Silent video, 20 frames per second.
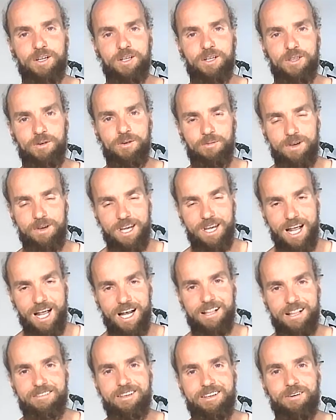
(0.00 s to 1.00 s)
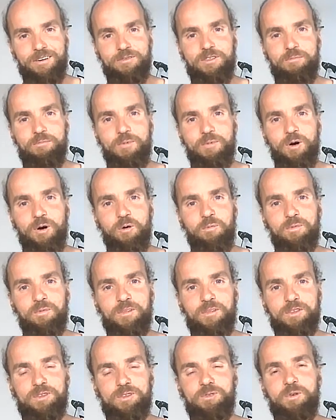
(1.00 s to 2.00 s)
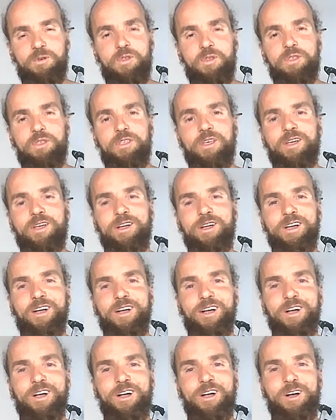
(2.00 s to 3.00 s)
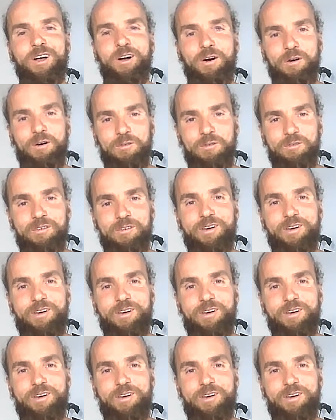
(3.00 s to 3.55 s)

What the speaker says: The reality of the moment, the truth of